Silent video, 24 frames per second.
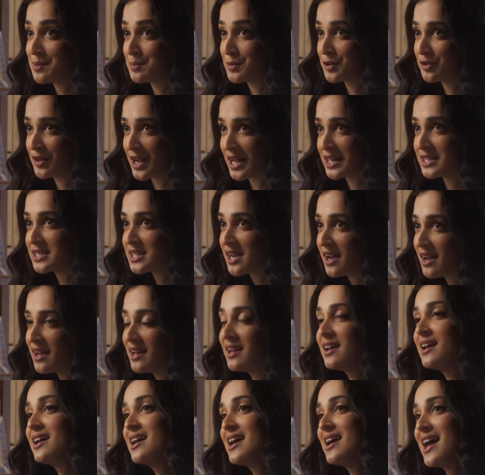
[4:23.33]
Miranda
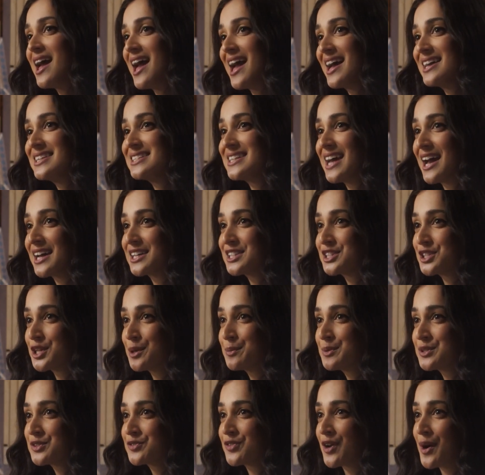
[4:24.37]
and
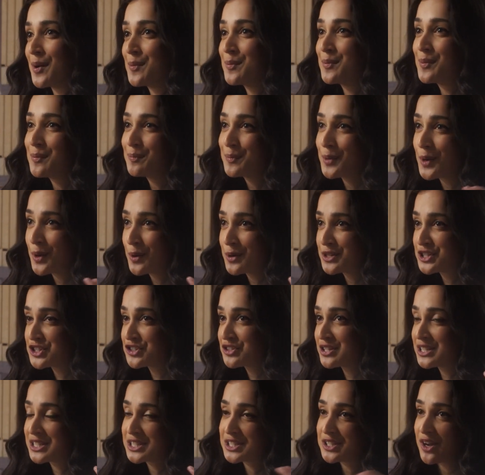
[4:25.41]
excerpts from
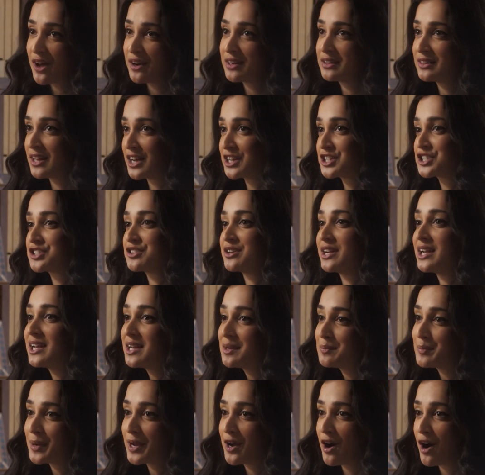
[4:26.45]
Poetry is Not a
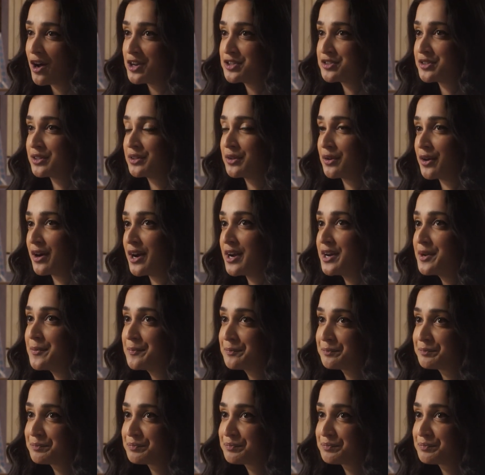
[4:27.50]
Luxury by Audre Lorde.